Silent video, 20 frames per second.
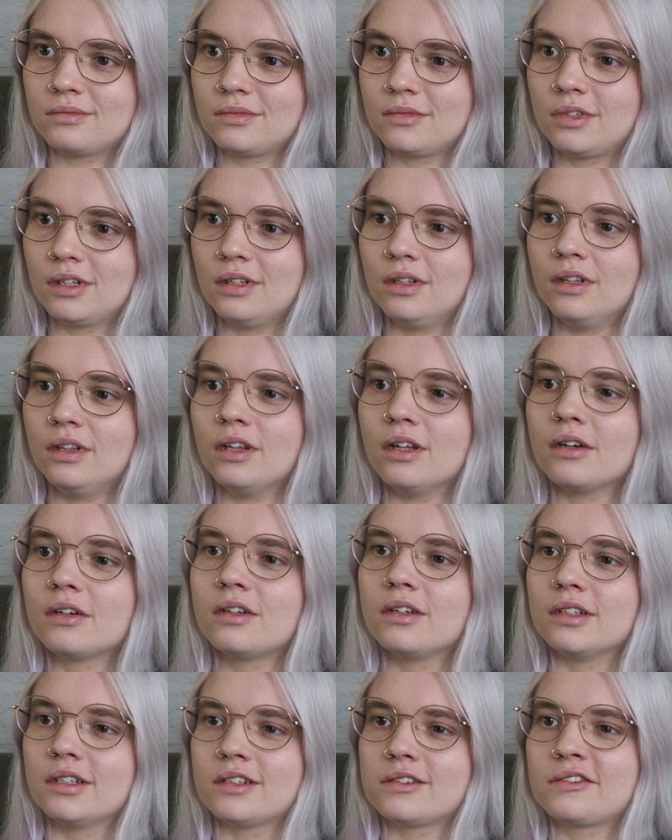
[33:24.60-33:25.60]
The
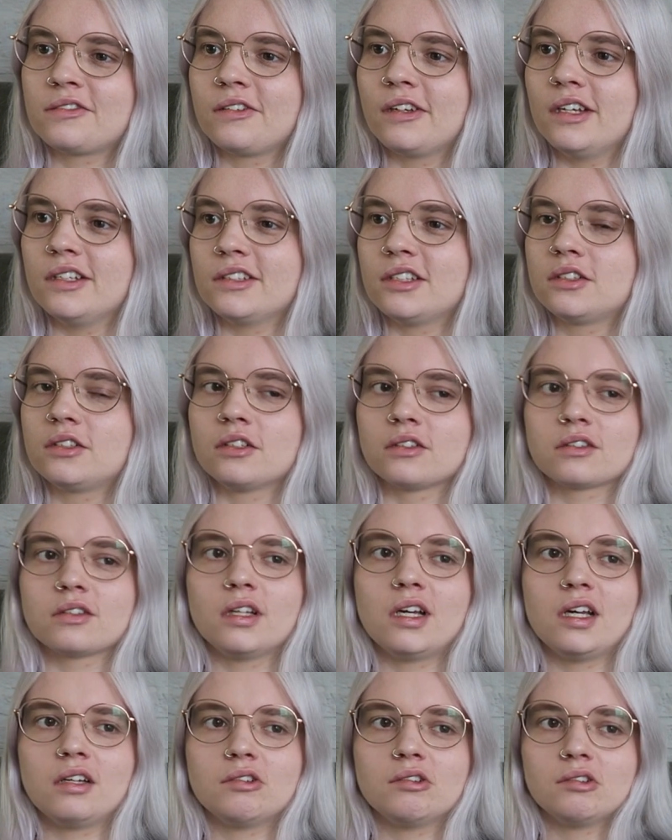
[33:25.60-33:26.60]
look on his face is just
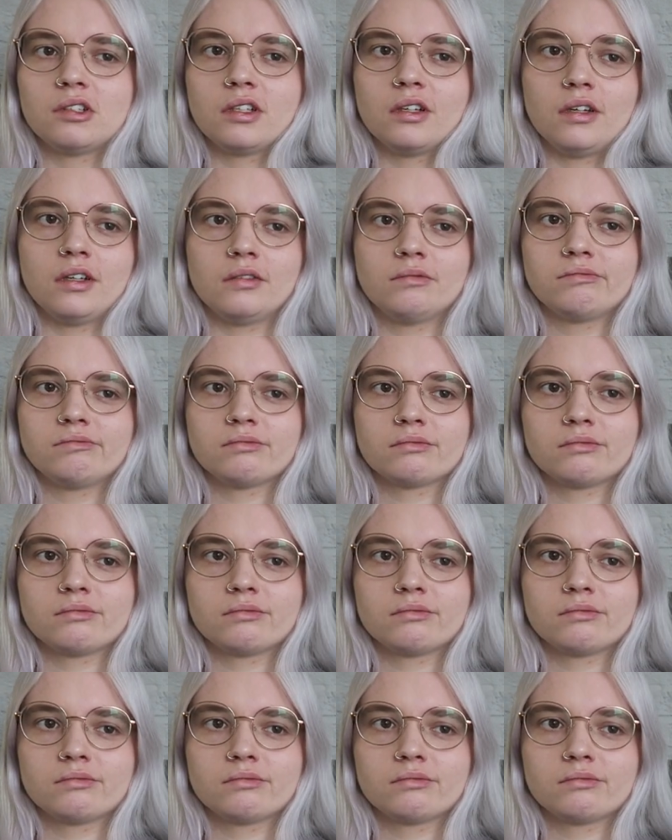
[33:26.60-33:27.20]
like, okay.